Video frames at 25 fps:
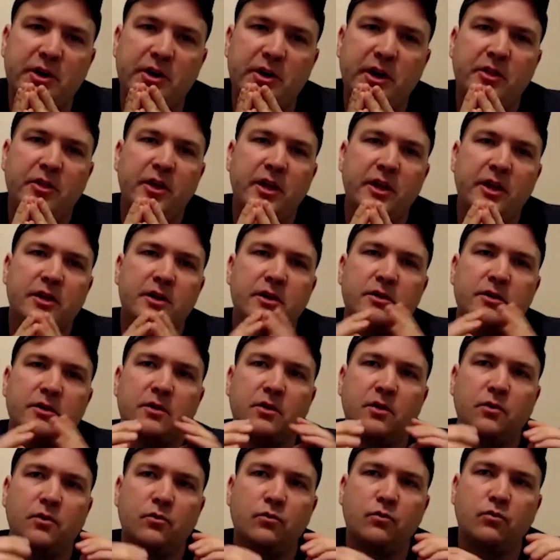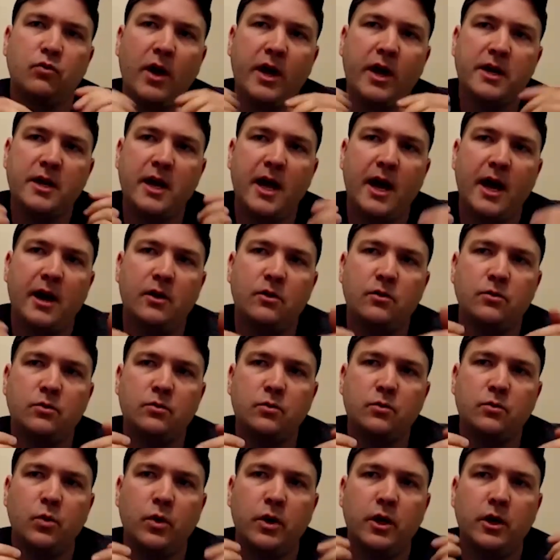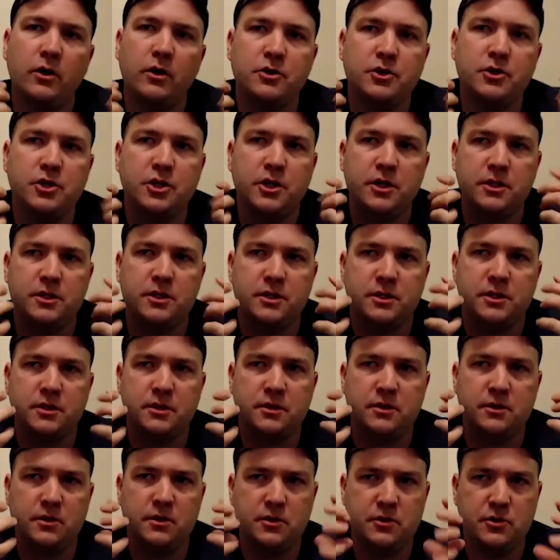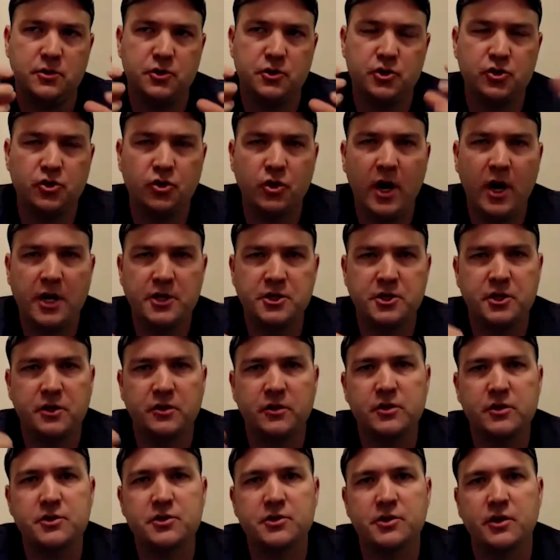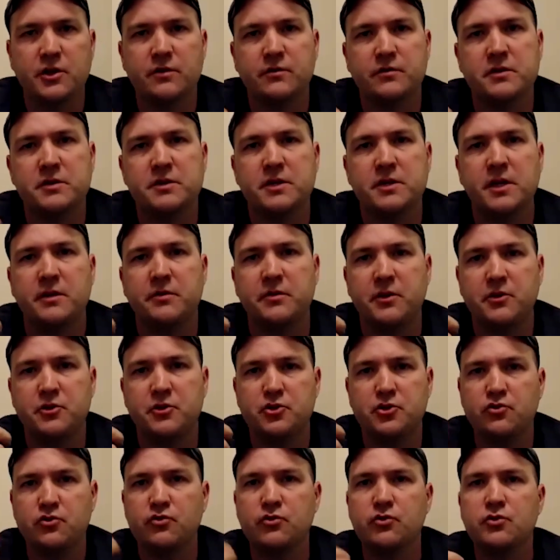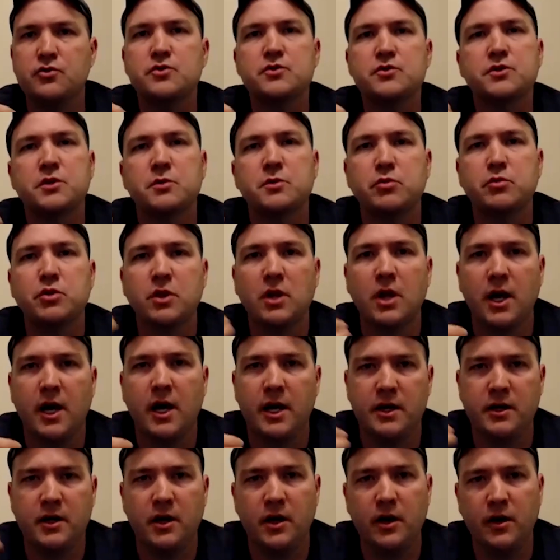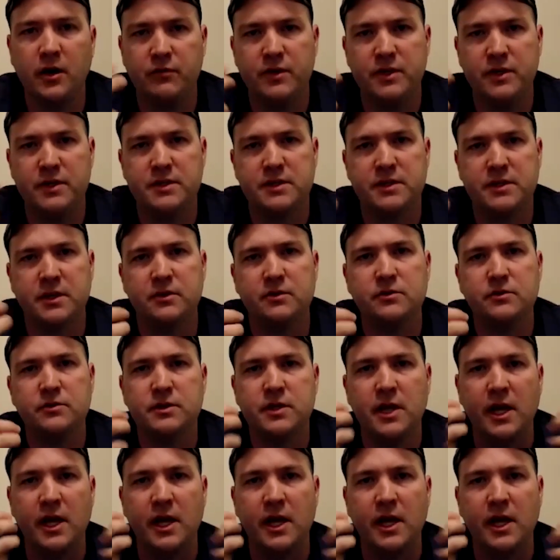I think right now we are just scratching the surface at the true supply of these singles.